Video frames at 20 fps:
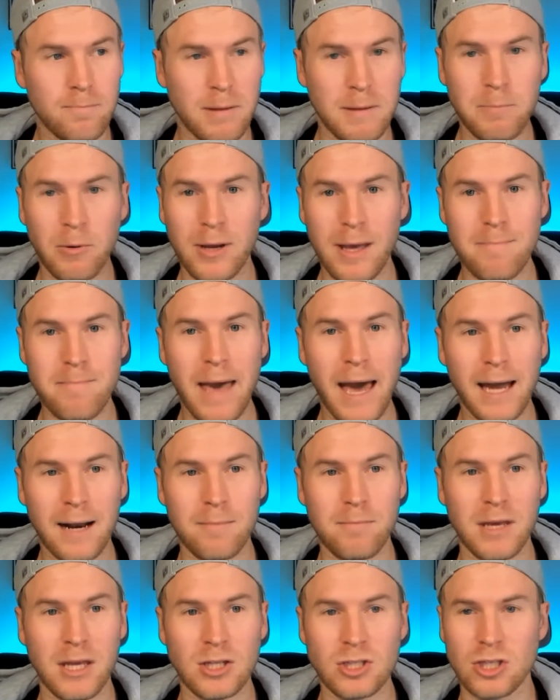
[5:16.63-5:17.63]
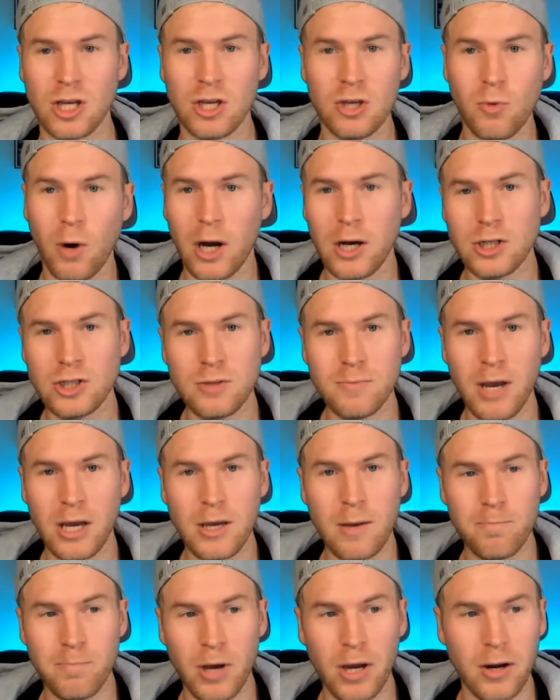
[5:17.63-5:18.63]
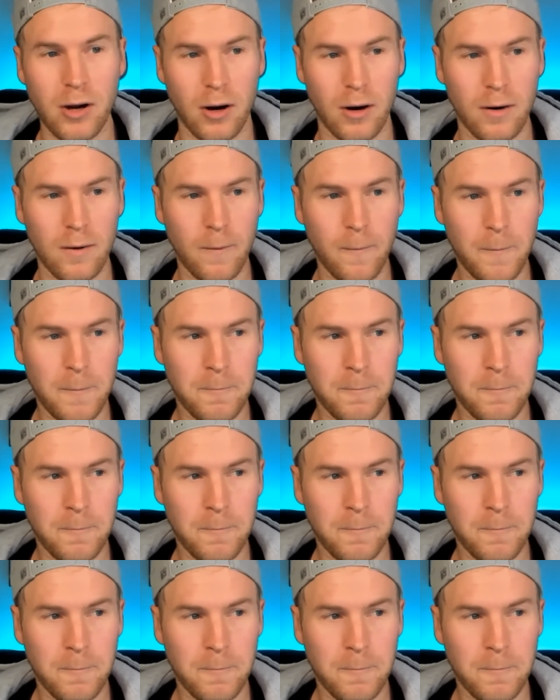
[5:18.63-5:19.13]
people get mad at me and say, why didn't you make it bigger?